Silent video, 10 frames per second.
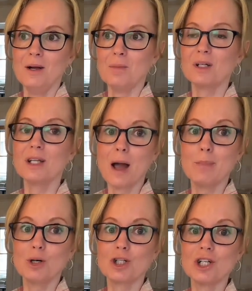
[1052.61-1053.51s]
But did I
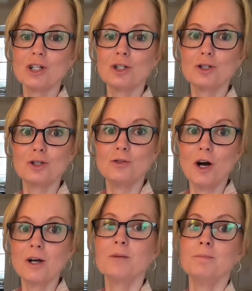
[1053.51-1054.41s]
push it a little too
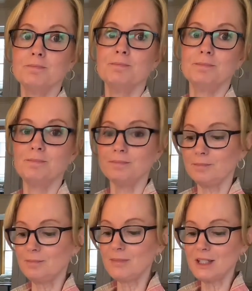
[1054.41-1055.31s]
far?
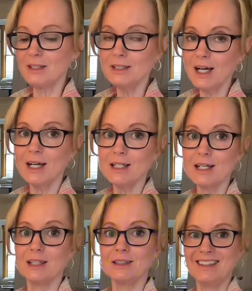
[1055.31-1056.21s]
Yeah, I
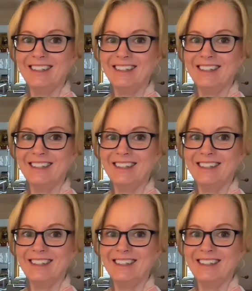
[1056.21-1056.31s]
did.